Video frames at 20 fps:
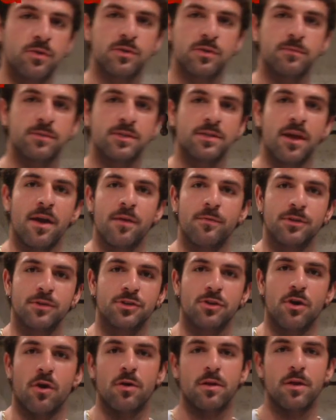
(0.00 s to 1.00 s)
some
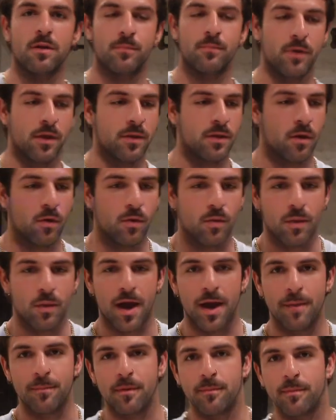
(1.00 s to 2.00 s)
sandwich, garlic bread, the whole
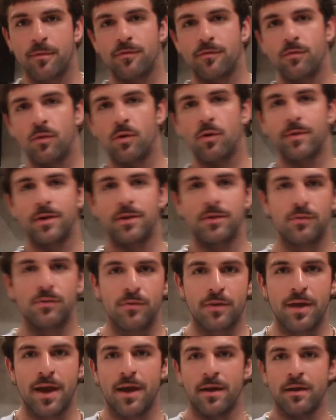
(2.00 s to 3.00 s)
nine. But before we do
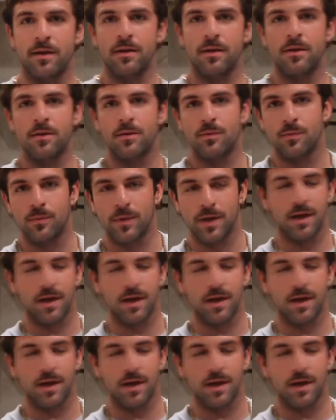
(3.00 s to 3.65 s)
that, we